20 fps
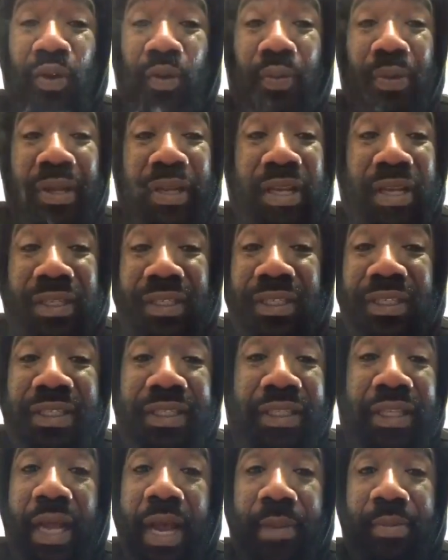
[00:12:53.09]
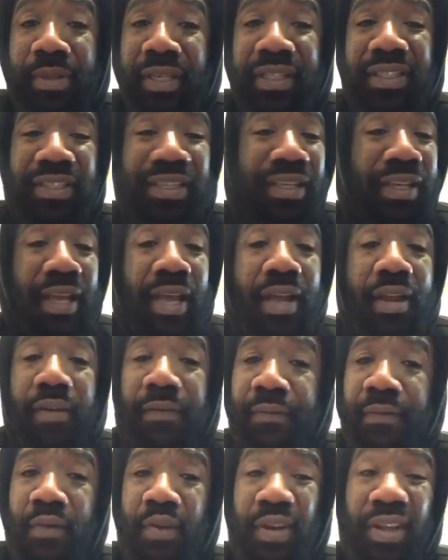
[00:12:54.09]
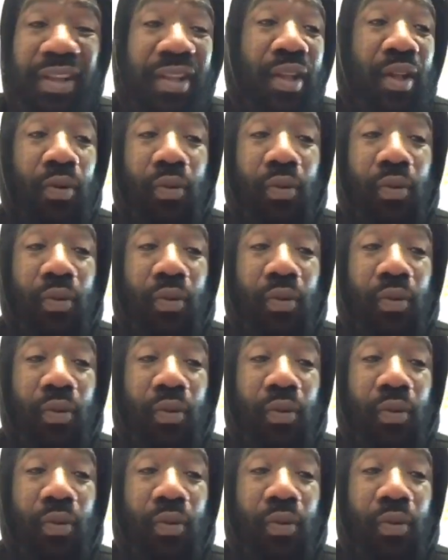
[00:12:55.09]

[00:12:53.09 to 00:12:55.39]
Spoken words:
we need to stop this in California.